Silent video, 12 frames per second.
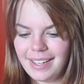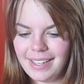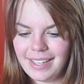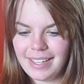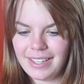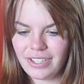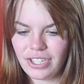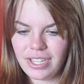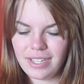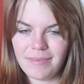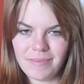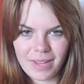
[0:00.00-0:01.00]

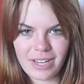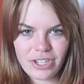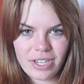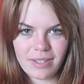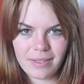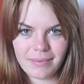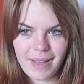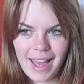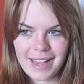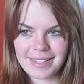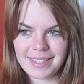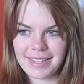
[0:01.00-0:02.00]
she
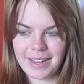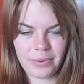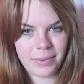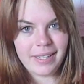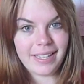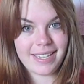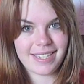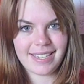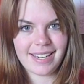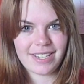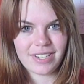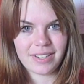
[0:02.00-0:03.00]
has this like
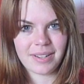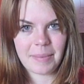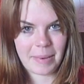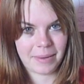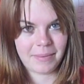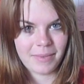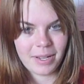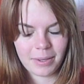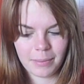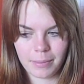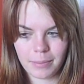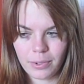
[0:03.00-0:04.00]
realization about
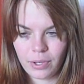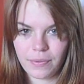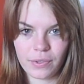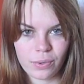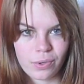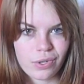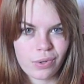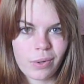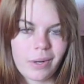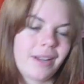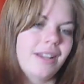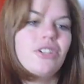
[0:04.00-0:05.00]
Gryffindor's
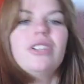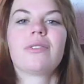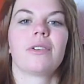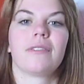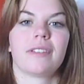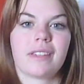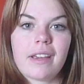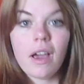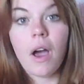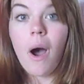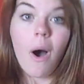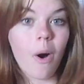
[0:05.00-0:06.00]
sword, and she sort of is like,
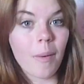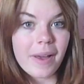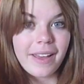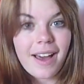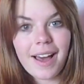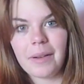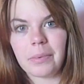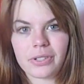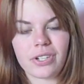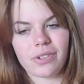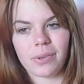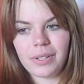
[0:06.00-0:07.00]
oh my god, while
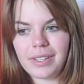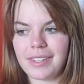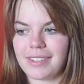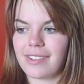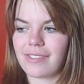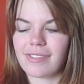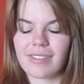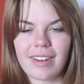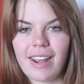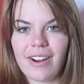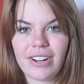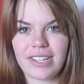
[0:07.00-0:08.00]
she's holding the scissors, and
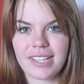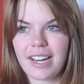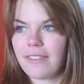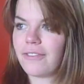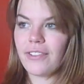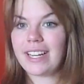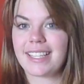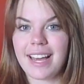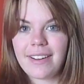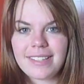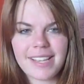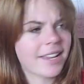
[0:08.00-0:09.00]
Harry just kind of freaks
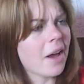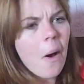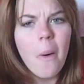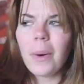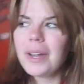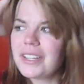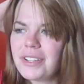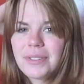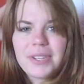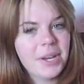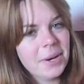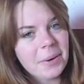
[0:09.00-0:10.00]
out. He's like, what did you
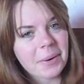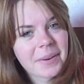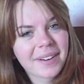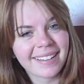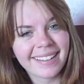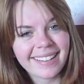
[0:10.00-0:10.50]
do?